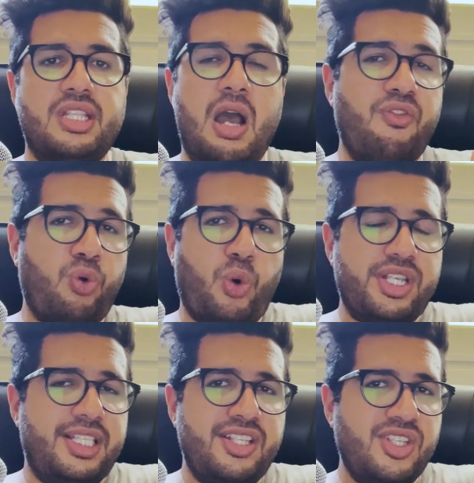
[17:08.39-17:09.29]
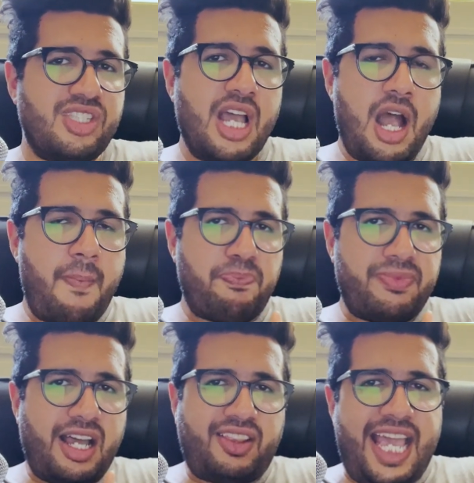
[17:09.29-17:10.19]
Now, of course, this is
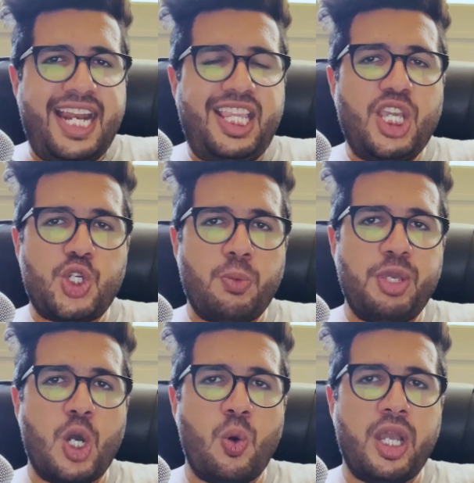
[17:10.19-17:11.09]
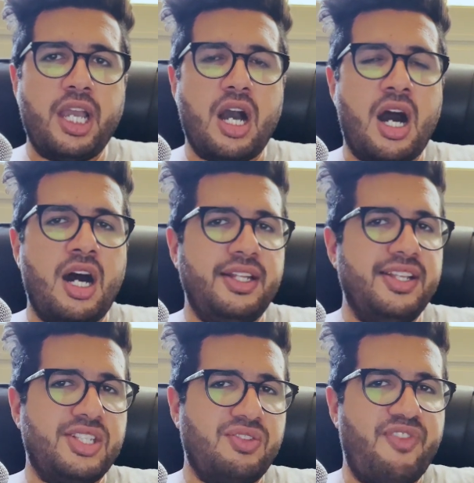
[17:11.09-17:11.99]
not anything you should be going on.
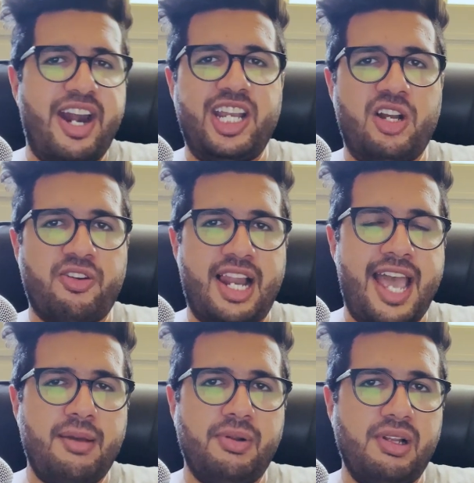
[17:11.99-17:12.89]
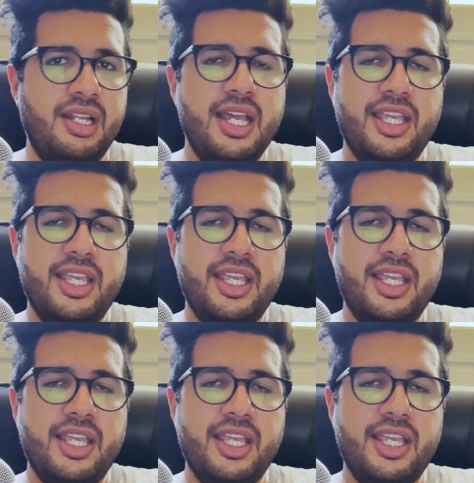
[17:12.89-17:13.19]
This is very unreliable.